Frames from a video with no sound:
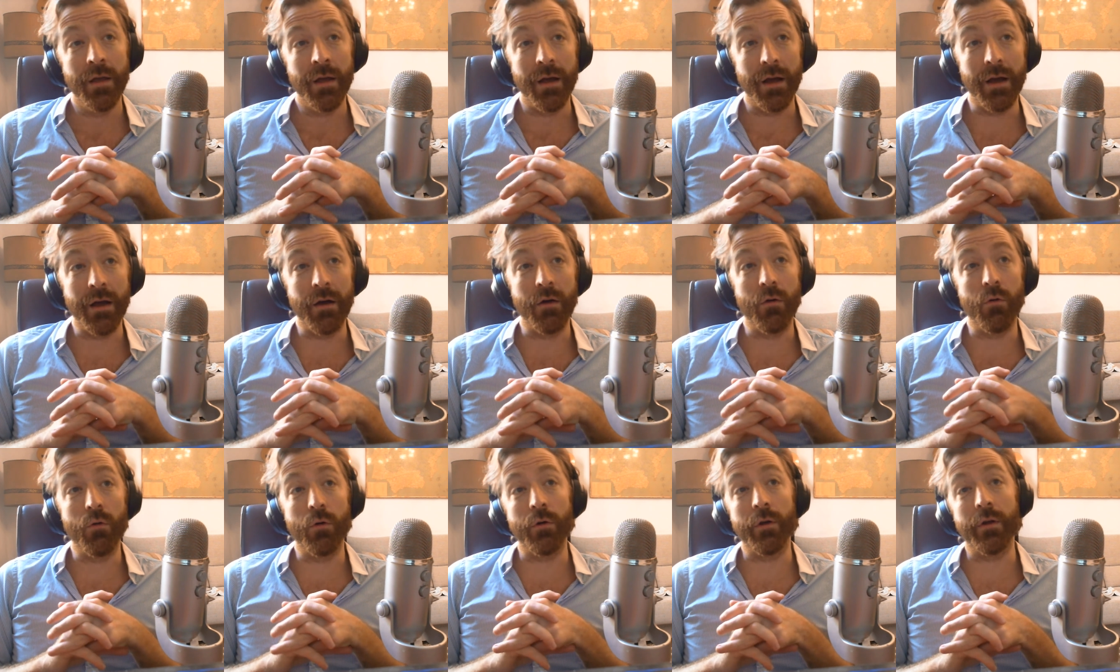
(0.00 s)

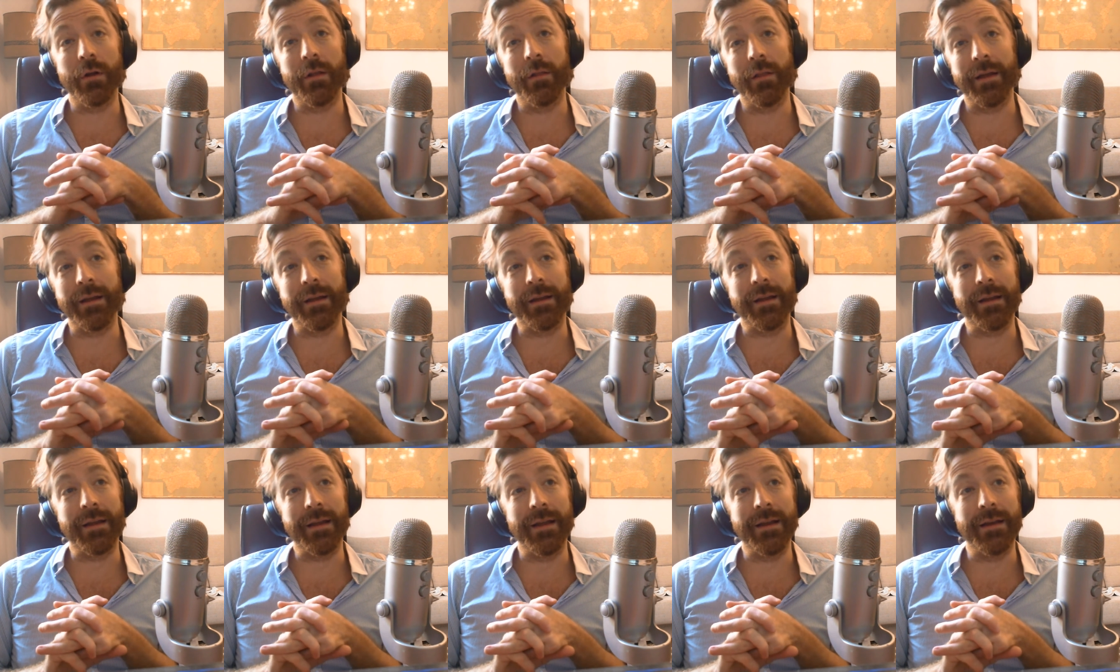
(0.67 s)
Or
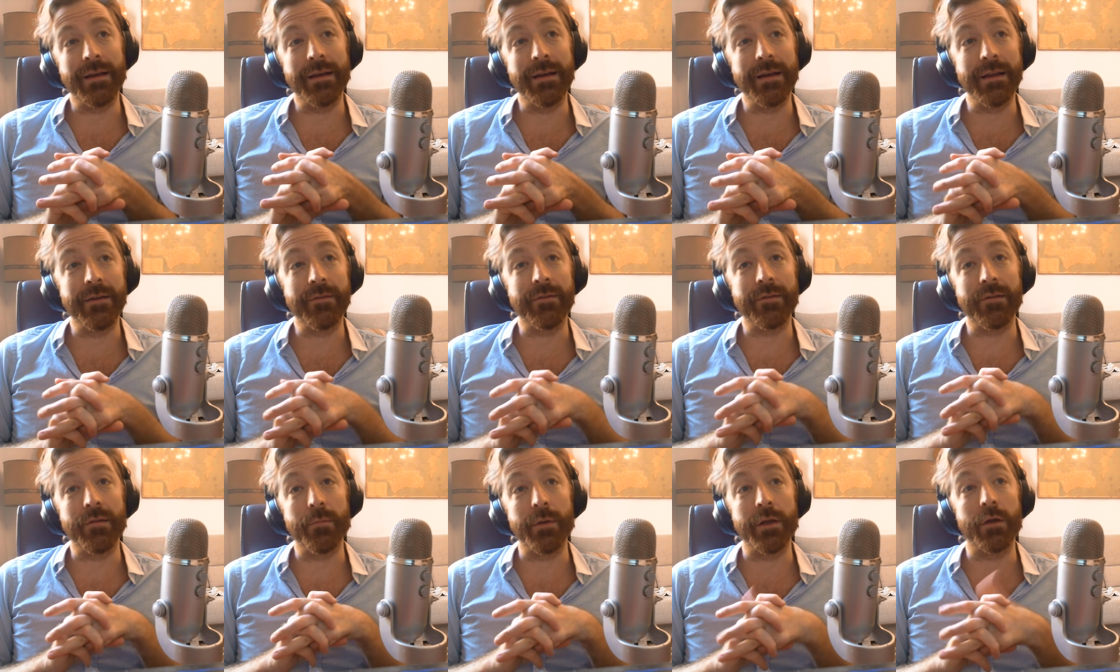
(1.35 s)
like it
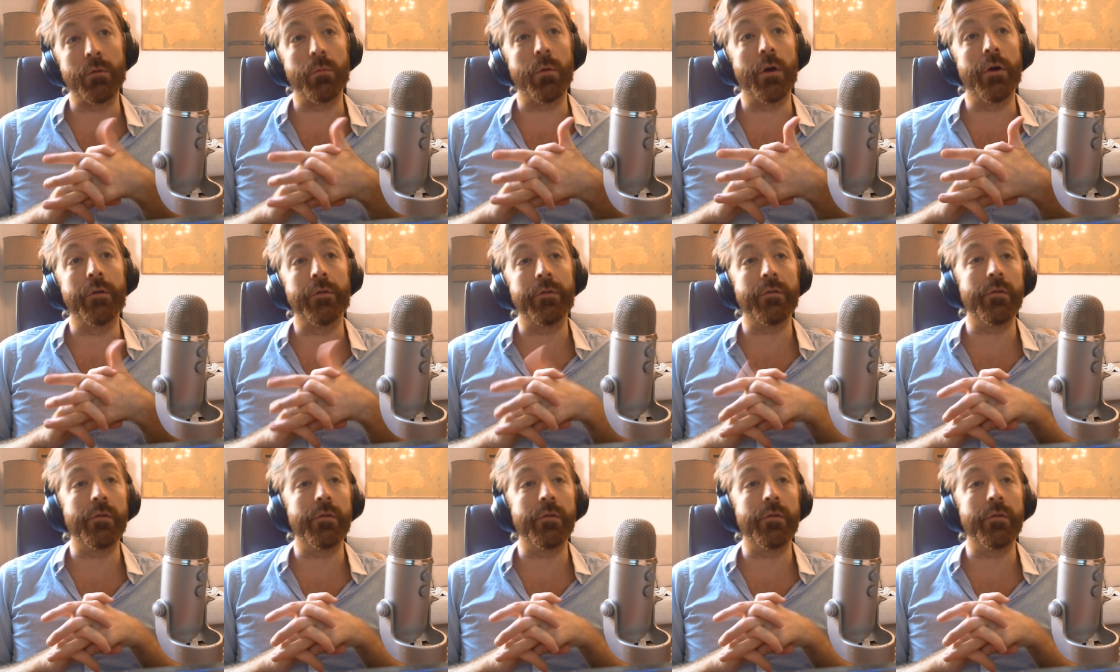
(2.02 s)
needs to be grown.